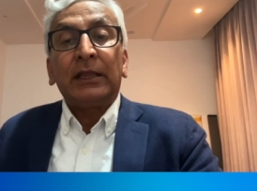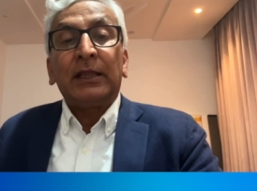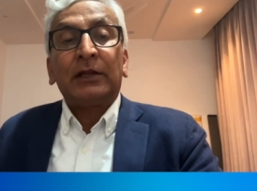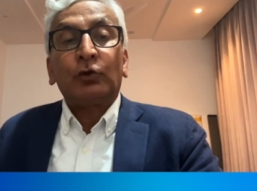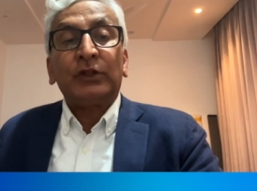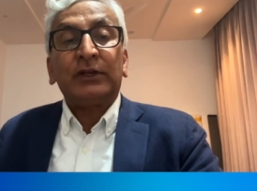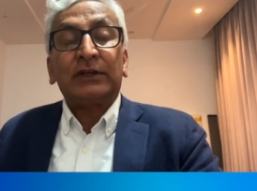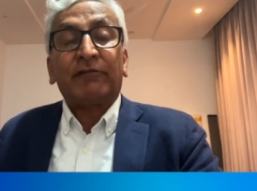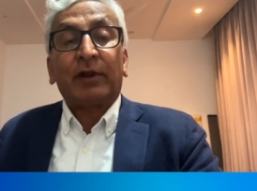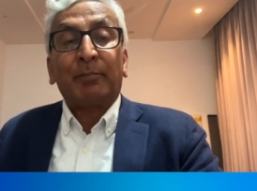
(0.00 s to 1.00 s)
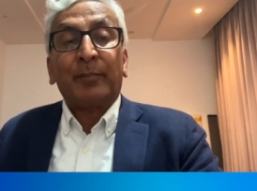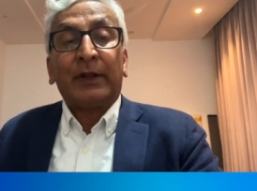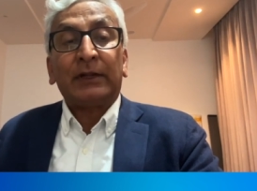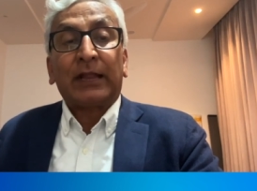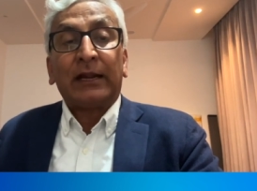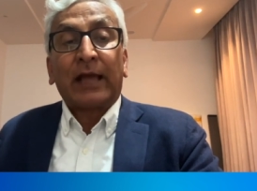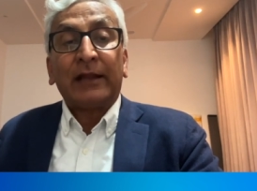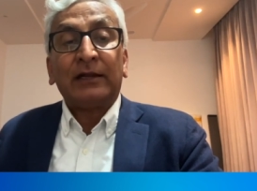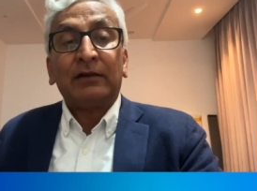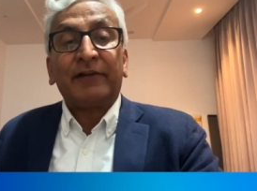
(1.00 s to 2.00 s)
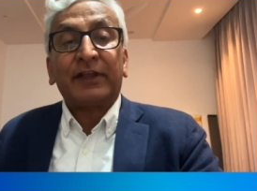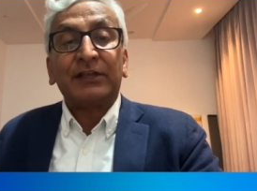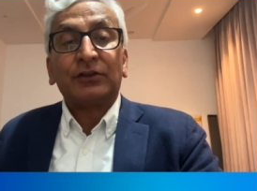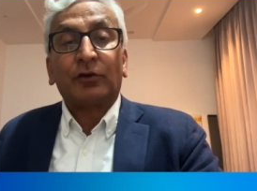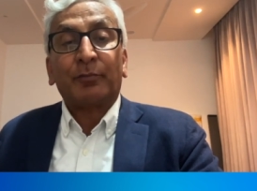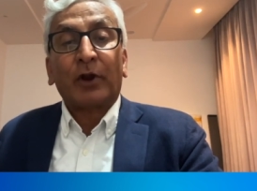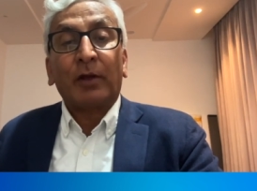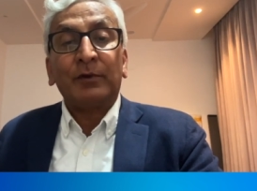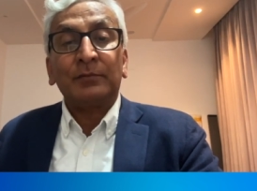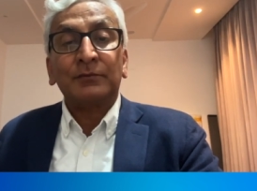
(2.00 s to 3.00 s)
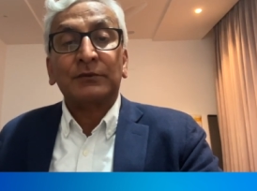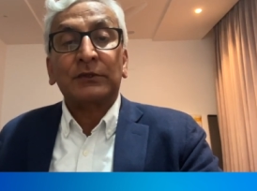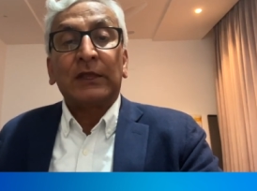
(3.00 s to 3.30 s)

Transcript: including development and identification of problems,